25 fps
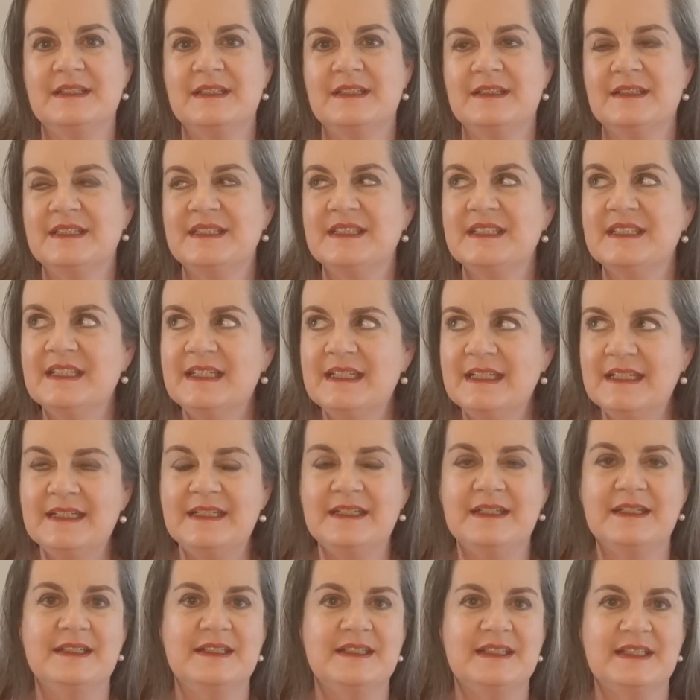
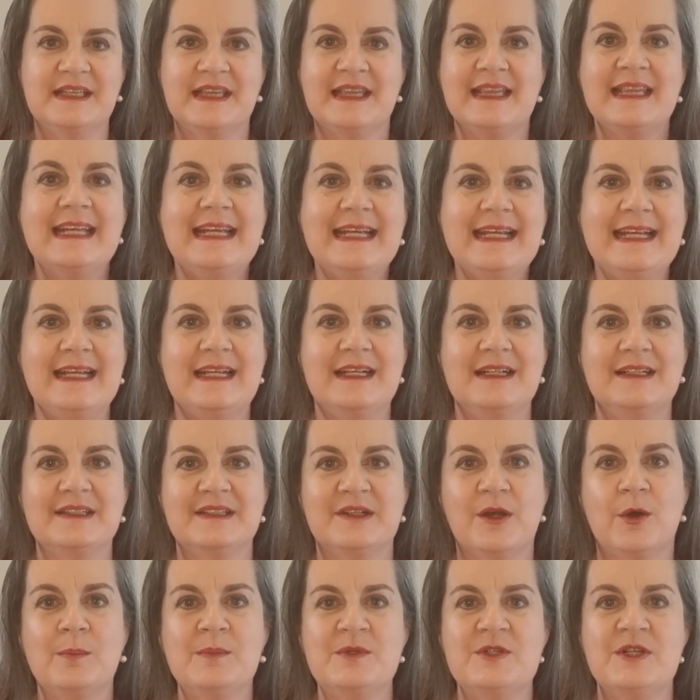scenes, things,
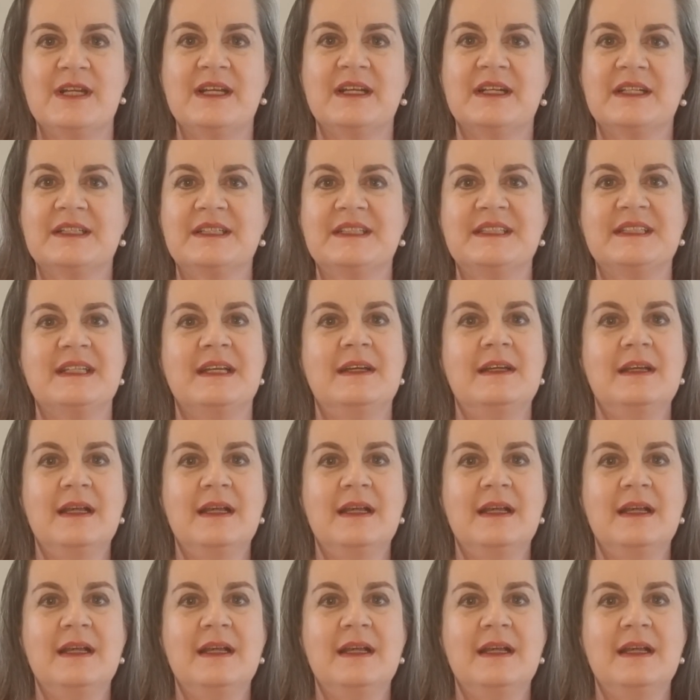objects,